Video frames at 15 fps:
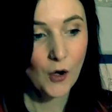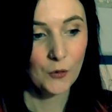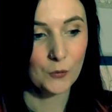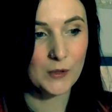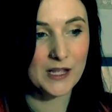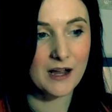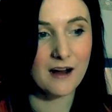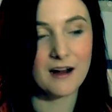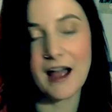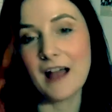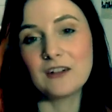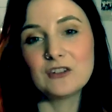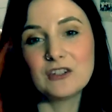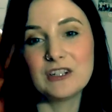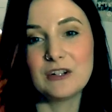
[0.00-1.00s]
We are
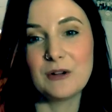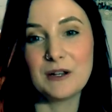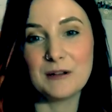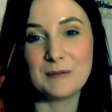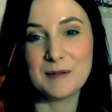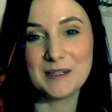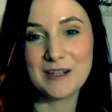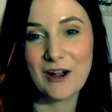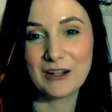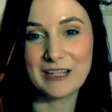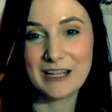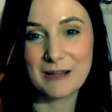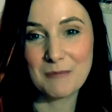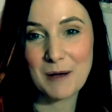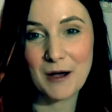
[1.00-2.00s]
actually going to be
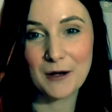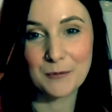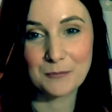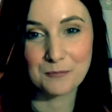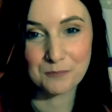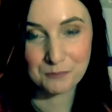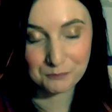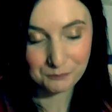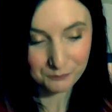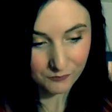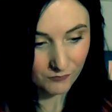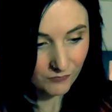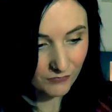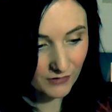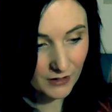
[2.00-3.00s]
talking about
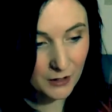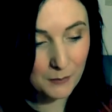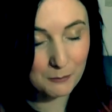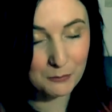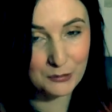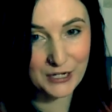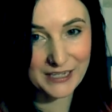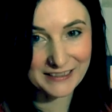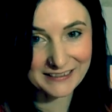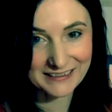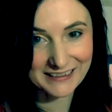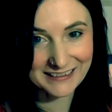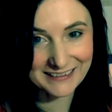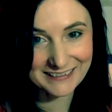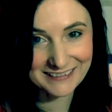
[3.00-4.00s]

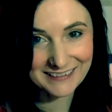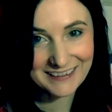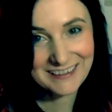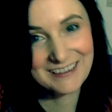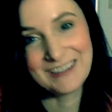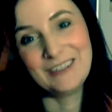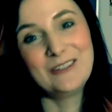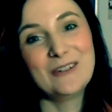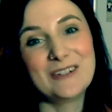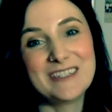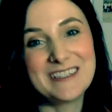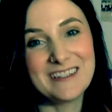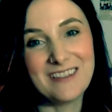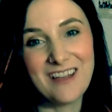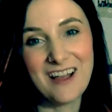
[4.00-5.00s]
branding your
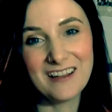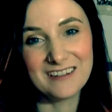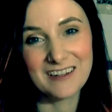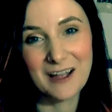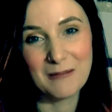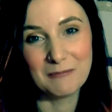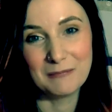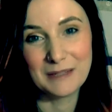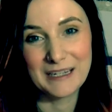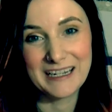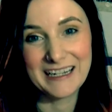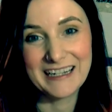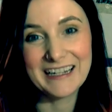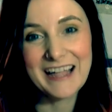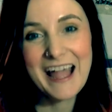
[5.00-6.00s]
salon
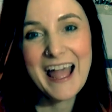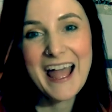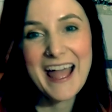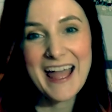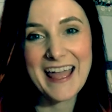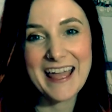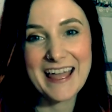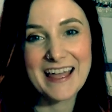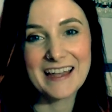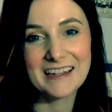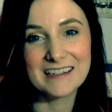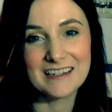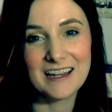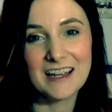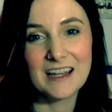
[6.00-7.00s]
company.
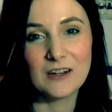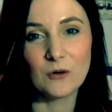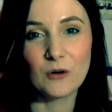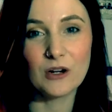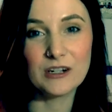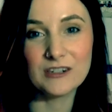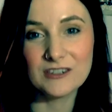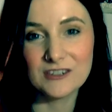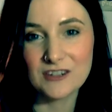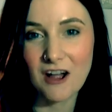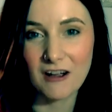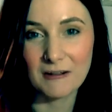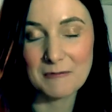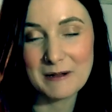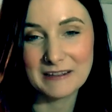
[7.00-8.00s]
And in order to
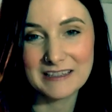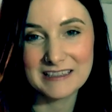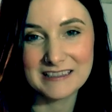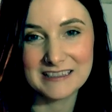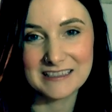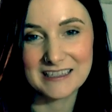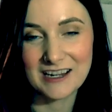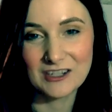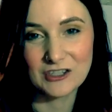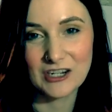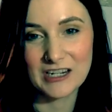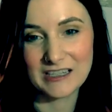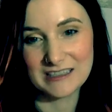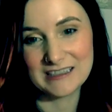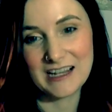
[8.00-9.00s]
talk about this
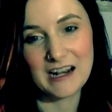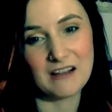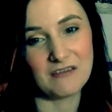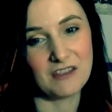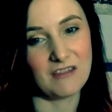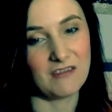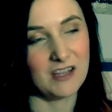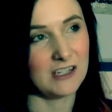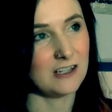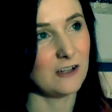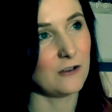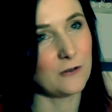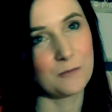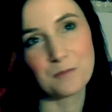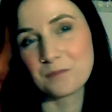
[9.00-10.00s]
discussion, instead of giving
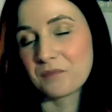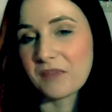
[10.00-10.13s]
you